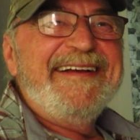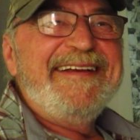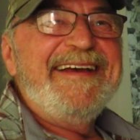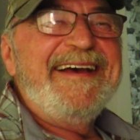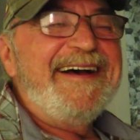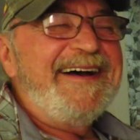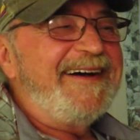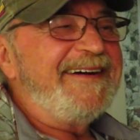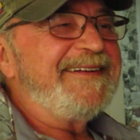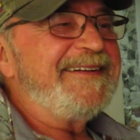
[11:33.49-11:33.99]

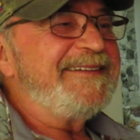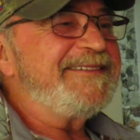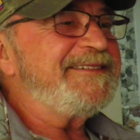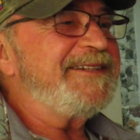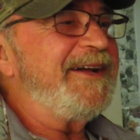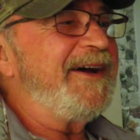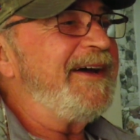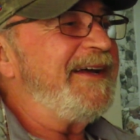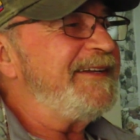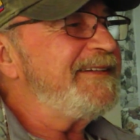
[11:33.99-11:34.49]
Yeah, it's
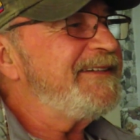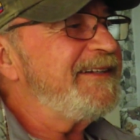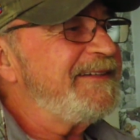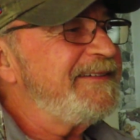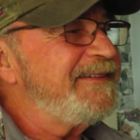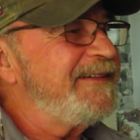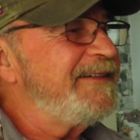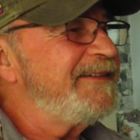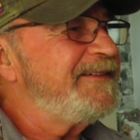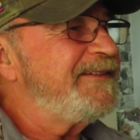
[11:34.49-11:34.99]
nice.
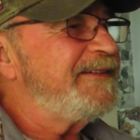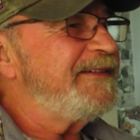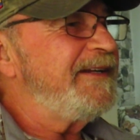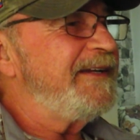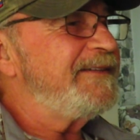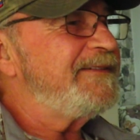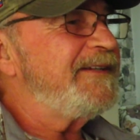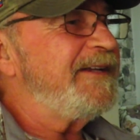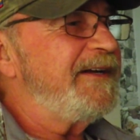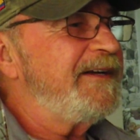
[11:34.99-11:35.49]

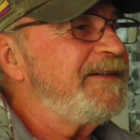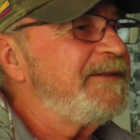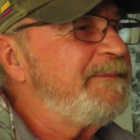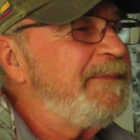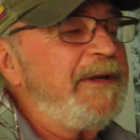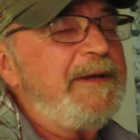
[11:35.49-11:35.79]
It's nice.